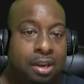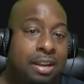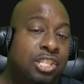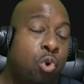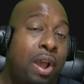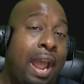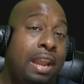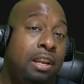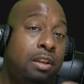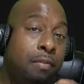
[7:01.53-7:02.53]
Let's go ahead
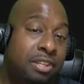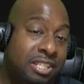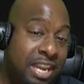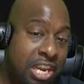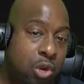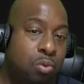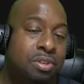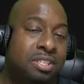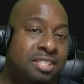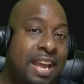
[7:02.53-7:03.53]
and continue
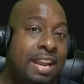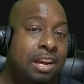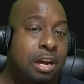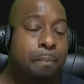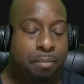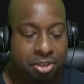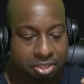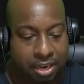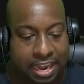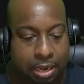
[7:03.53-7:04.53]
setting up
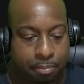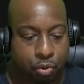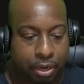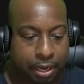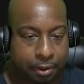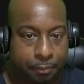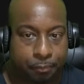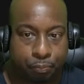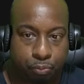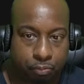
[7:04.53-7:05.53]
Selenium Grid.
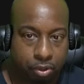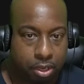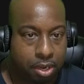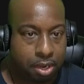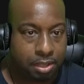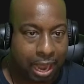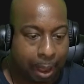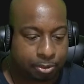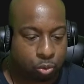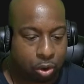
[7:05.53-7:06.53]
The
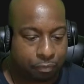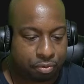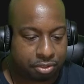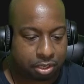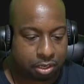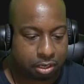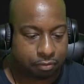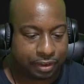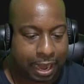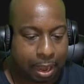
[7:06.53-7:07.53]
object reference
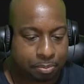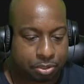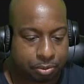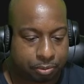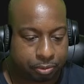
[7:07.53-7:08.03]
of caps